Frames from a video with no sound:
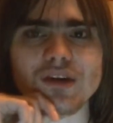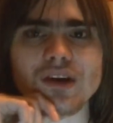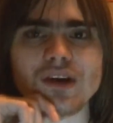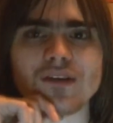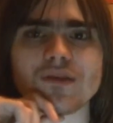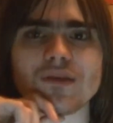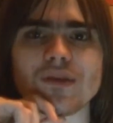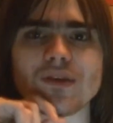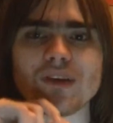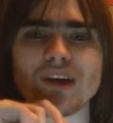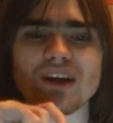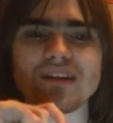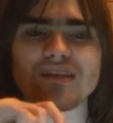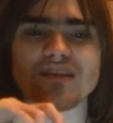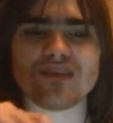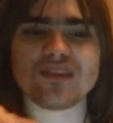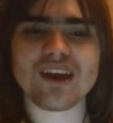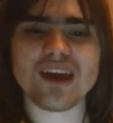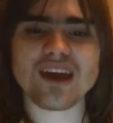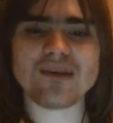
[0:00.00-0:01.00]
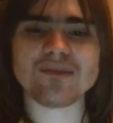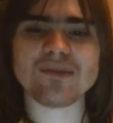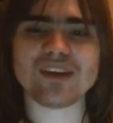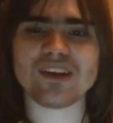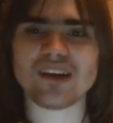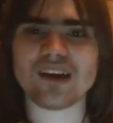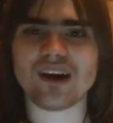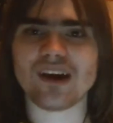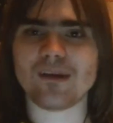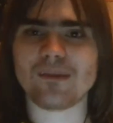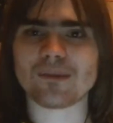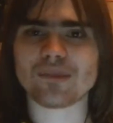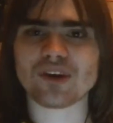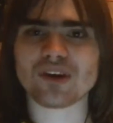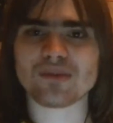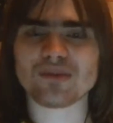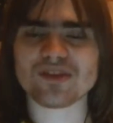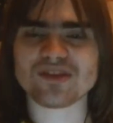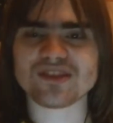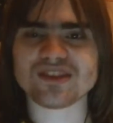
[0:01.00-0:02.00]
from their entertainment
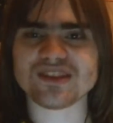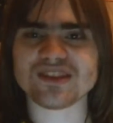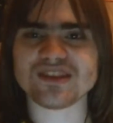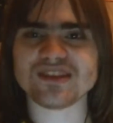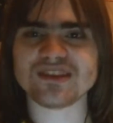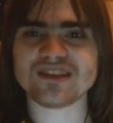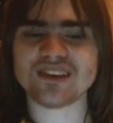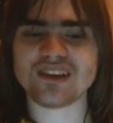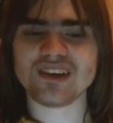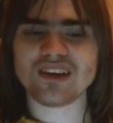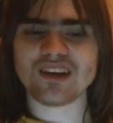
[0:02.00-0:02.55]
purposes.